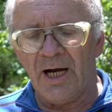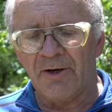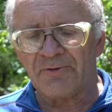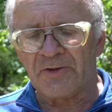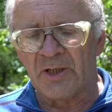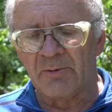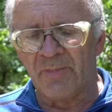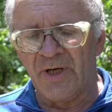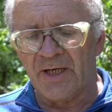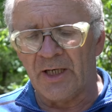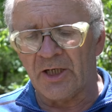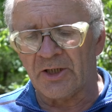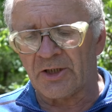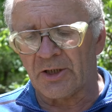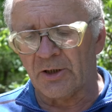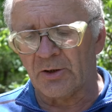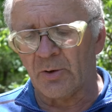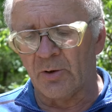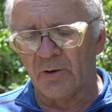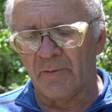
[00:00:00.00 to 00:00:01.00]
after marriage
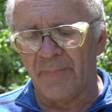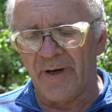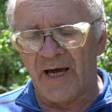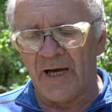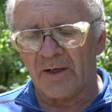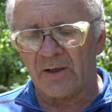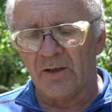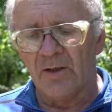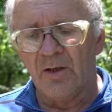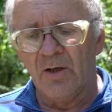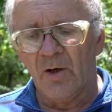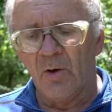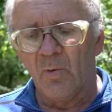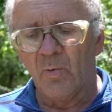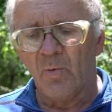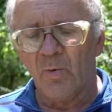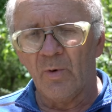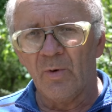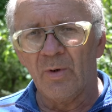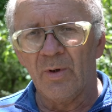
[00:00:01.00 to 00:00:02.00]
return back.
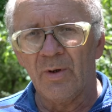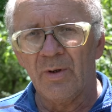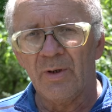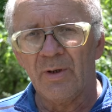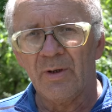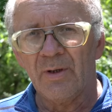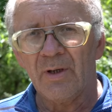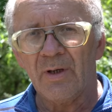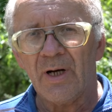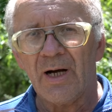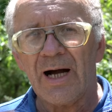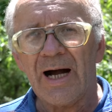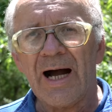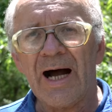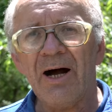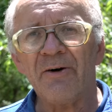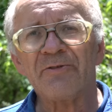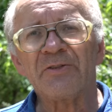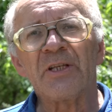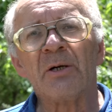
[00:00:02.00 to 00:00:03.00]
After mating?
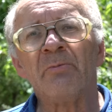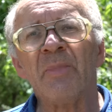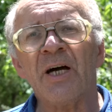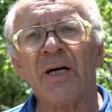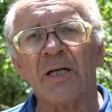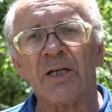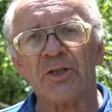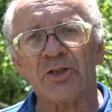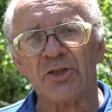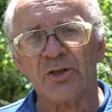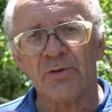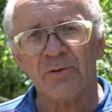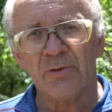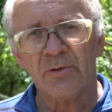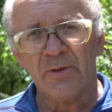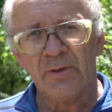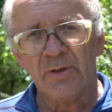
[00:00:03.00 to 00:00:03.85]
After marriage.